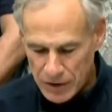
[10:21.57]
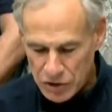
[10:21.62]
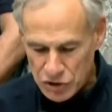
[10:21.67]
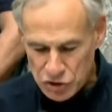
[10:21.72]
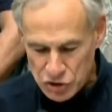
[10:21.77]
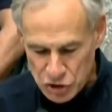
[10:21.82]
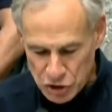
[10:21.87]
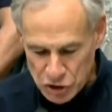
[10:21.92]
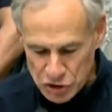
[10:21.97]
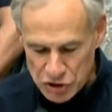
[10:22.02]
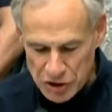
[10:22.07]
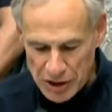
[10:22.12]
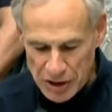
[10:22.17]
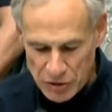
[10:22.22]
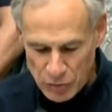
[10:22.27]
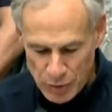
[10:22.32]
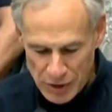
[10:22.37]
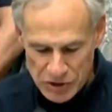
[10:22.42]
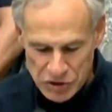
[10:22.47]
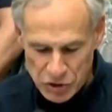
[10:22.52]
search
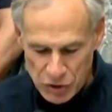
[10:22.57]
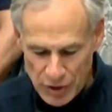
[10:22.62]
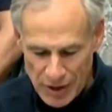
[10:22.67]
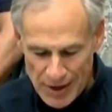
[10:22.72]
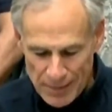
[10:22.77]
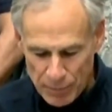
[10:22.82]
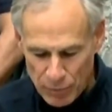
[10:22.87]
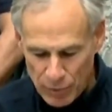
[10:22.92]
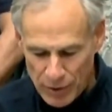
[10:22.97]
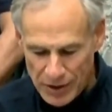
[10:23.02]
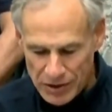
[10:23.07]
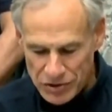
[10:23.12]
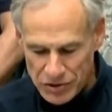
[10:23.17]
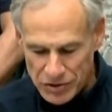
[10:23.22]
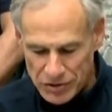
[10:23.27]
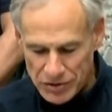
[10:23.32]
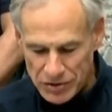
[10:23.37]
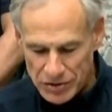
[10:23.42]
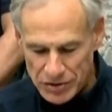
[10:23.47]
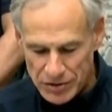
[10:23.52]
and rescue
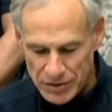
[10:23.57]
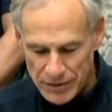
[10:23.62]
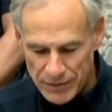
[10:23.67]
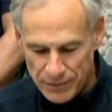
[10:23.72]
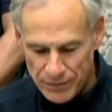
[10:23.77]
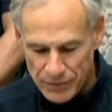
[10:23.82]
operations,